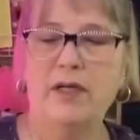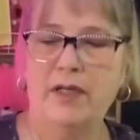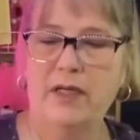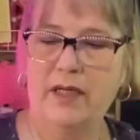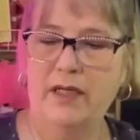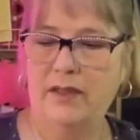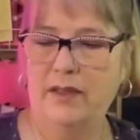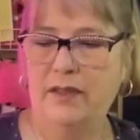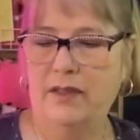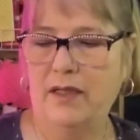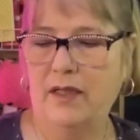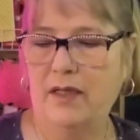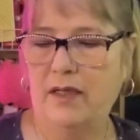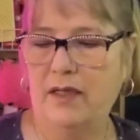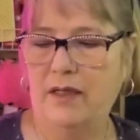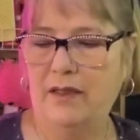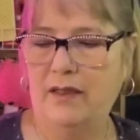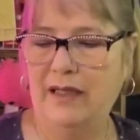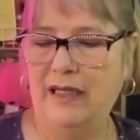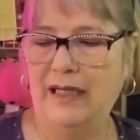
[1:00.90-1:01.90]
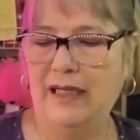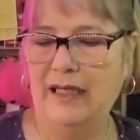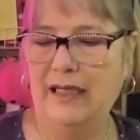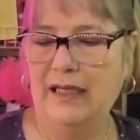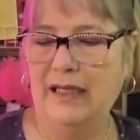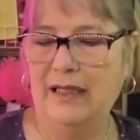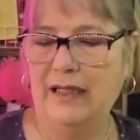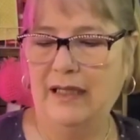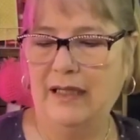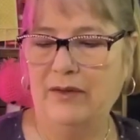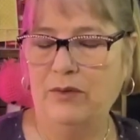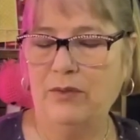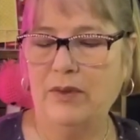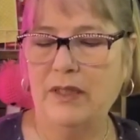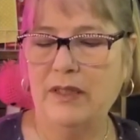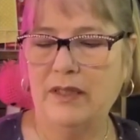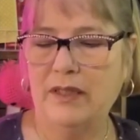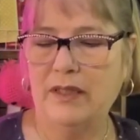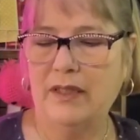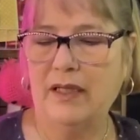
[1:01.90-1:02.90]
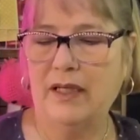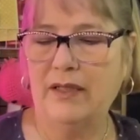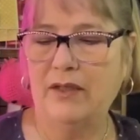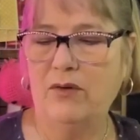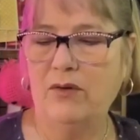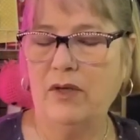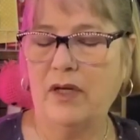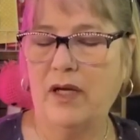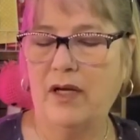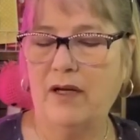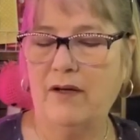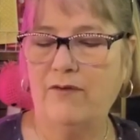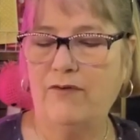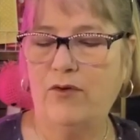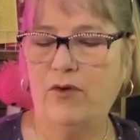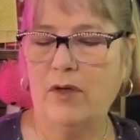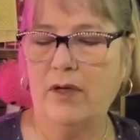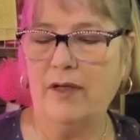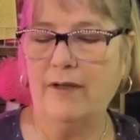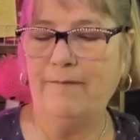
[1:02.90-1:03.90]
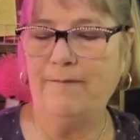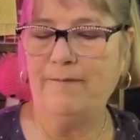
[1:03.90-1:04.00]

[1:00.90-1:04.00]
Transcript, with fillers: to get it done. And the reason I don't care for it,